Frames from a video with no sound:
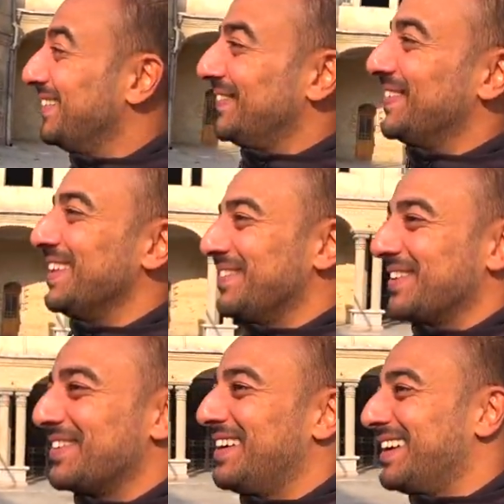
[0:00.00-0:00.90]
believe it
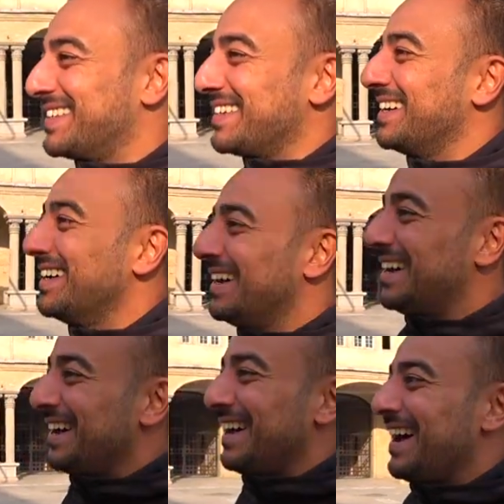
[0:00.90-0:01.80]
or not.
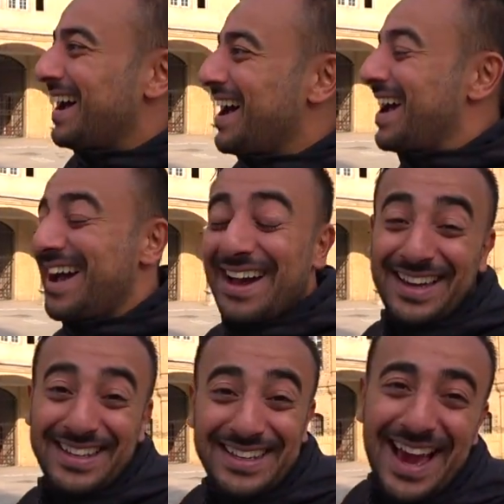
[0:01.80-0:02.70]

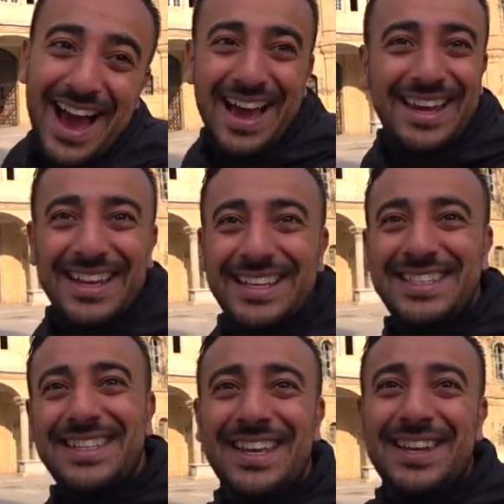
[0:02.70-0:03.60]
Yeah, it
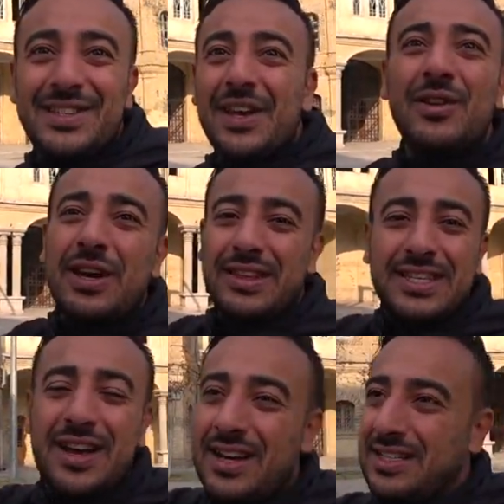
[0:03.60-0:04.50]
is. Look at the
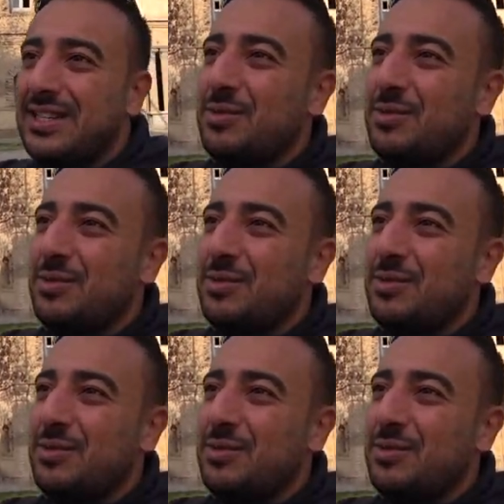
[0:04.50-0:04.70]
signs as